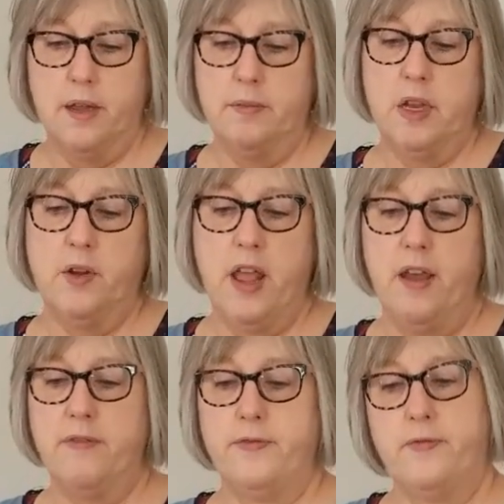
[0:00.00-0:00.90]
You don't
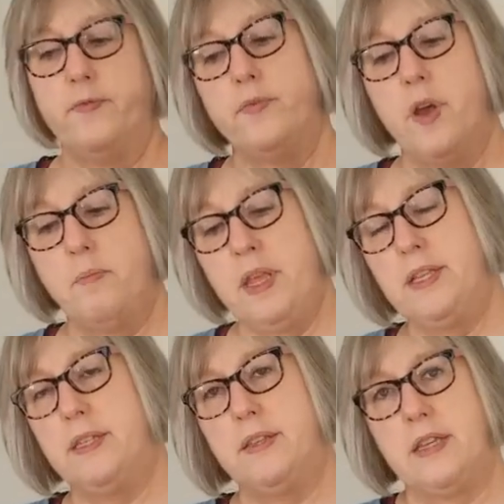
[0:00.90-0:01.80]
have a
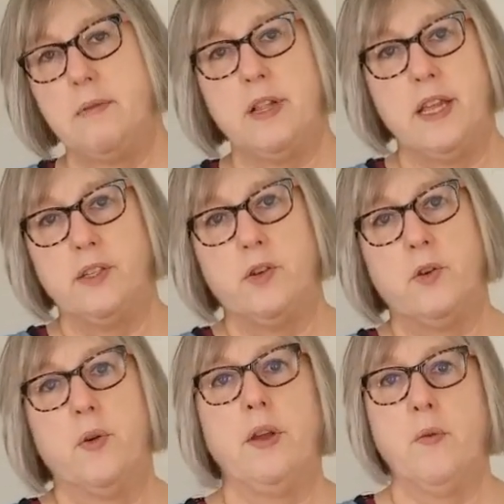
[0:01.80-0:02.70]
piece of stabilizer
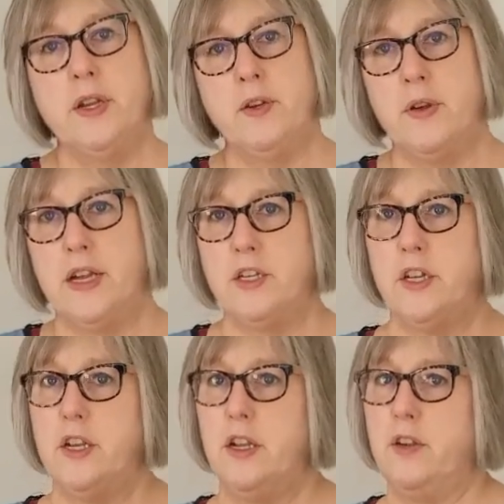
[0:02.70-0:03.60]
going one
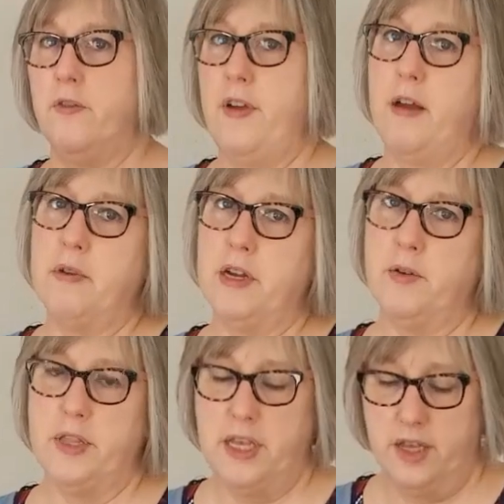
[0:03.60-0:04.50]
direction and your fabric
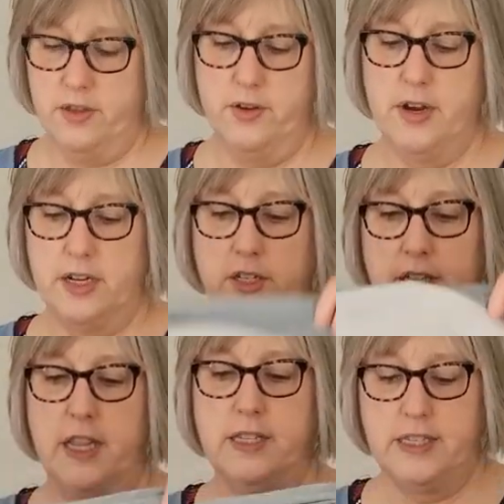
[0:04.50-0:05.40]
going the other direction.
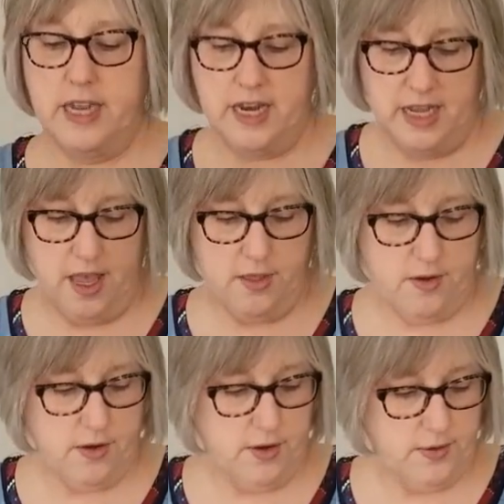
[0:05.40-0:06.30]
They stay together.